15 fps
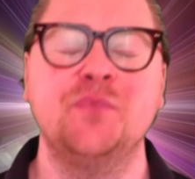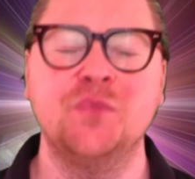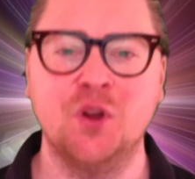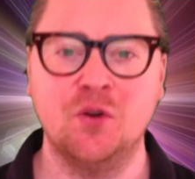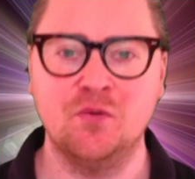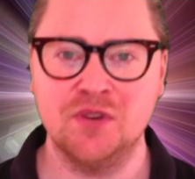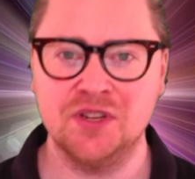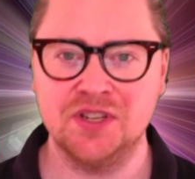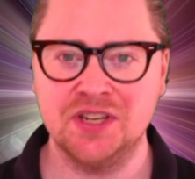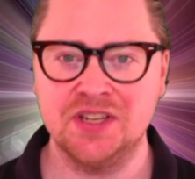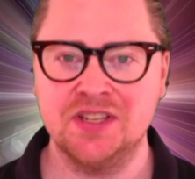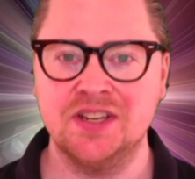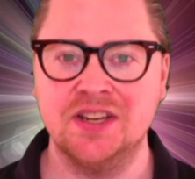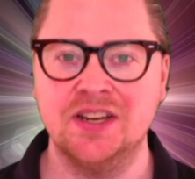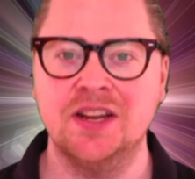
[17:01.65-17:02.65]
Don't
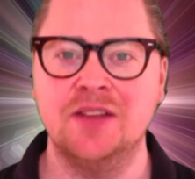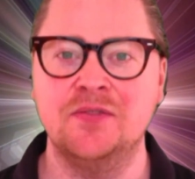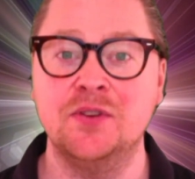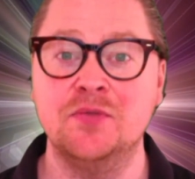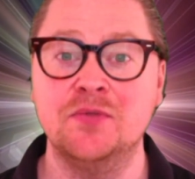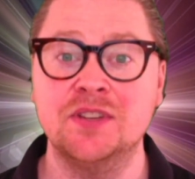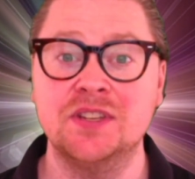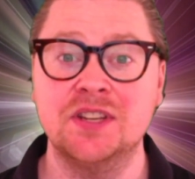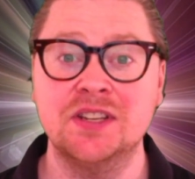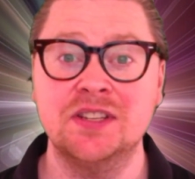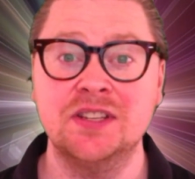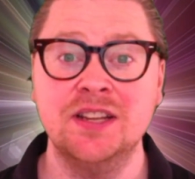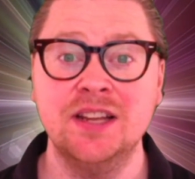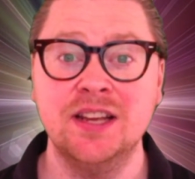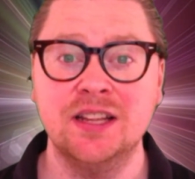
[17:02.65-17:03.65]
resist it. If you
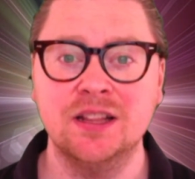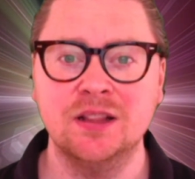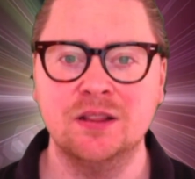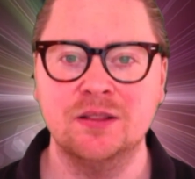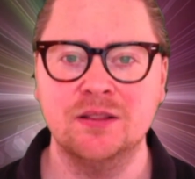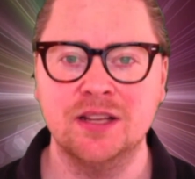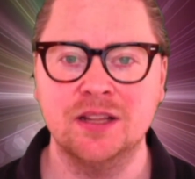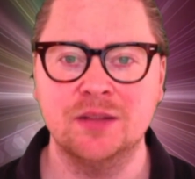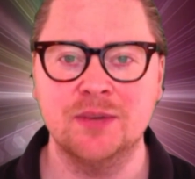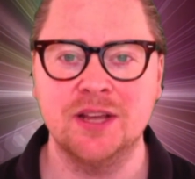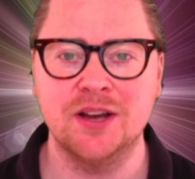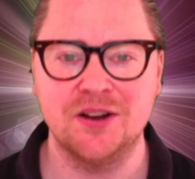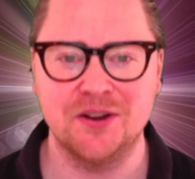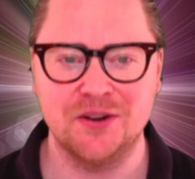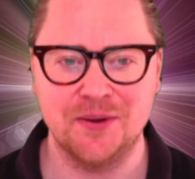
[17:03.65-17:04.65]
resist it, it'll be
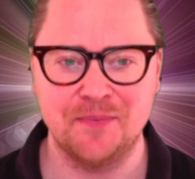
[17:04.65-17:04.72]
harder.